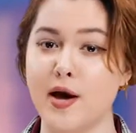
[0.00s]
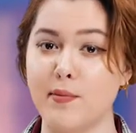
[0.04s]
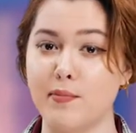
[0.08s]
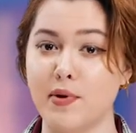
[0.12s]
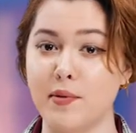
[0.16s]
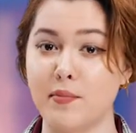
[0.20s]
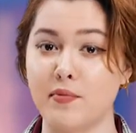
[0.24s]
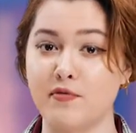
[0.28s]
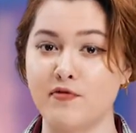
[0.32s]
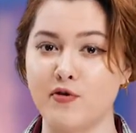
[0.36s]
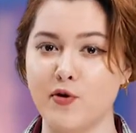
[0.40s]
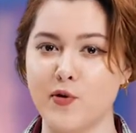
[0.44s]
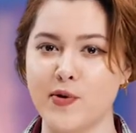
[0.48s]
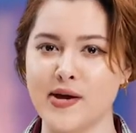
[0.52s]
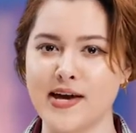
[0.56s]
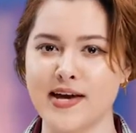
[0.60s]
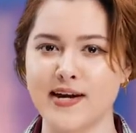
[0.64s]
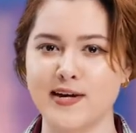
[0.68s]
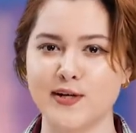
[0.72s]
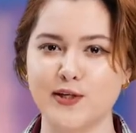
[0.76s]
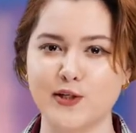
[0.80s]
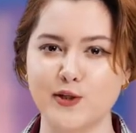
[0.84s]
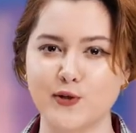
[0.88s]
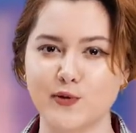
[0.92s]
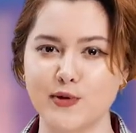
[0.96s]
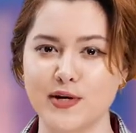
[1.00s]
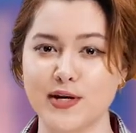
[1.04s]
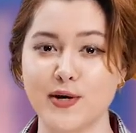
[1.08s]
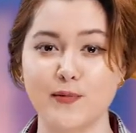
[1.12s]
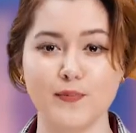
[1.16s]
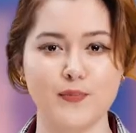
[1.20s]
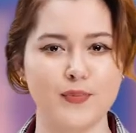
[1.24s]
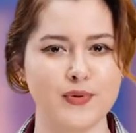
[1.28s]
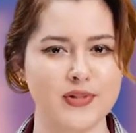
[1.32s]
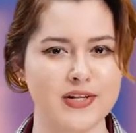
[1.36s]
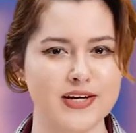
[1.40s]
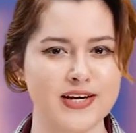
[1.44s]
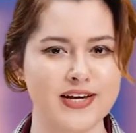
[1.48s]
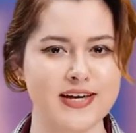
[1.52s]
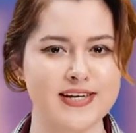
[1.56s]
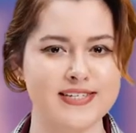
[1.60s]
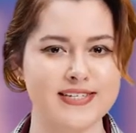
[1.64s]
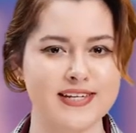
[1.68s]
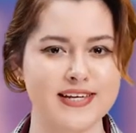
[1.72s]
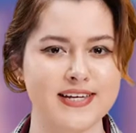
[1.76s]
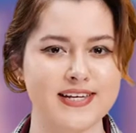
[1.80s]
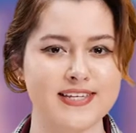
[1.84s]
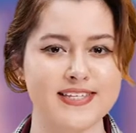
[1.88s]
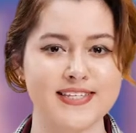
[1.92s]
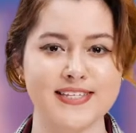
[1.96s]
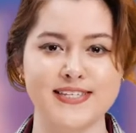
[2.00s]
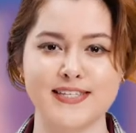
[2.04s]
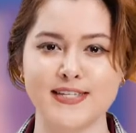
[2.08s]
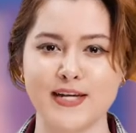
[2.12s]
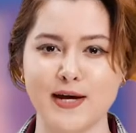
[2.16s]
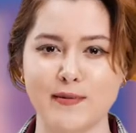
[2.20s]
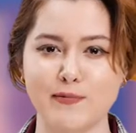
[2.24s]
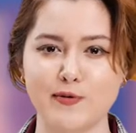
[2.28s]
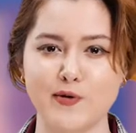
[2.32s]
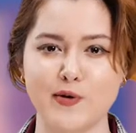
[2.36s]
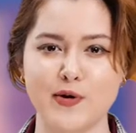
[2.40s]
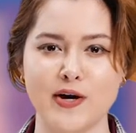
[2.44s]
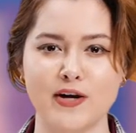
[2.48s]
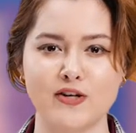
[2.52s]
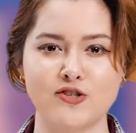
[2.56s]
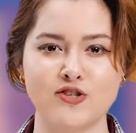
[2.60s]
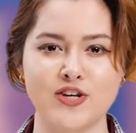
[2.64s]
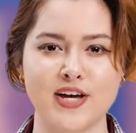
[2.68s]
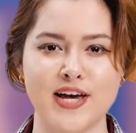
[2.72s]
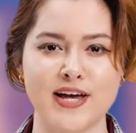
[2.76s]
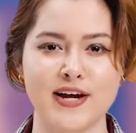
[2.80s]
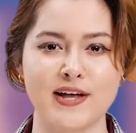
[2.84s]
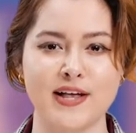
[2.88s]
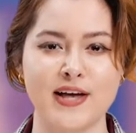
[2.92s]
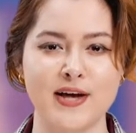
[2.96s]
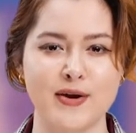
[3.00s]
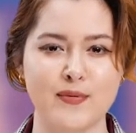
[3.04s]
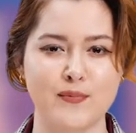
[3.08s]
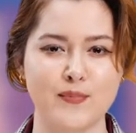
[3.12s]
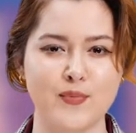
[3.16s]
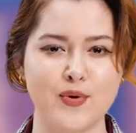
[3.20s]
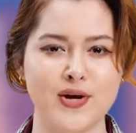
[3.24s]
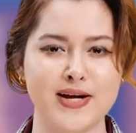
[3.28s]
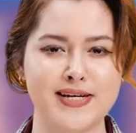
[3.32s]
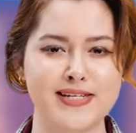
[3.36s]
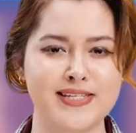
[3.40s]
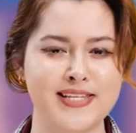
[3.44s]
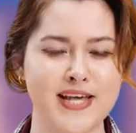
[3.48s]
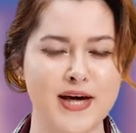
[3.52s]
But before we get into it, please sub to our channel and press